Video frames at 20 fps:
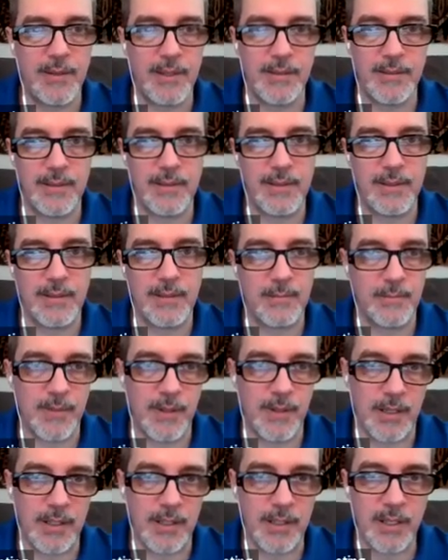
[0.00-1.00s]
Right?
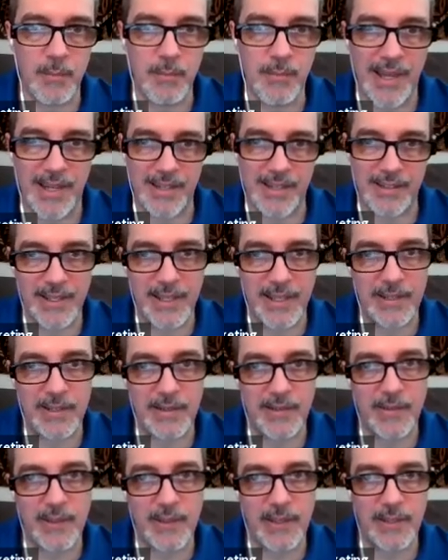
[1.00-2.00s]
I'll come back to that
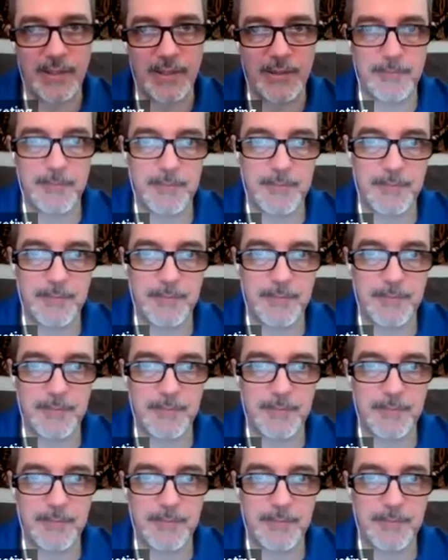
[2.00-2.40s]
in a second.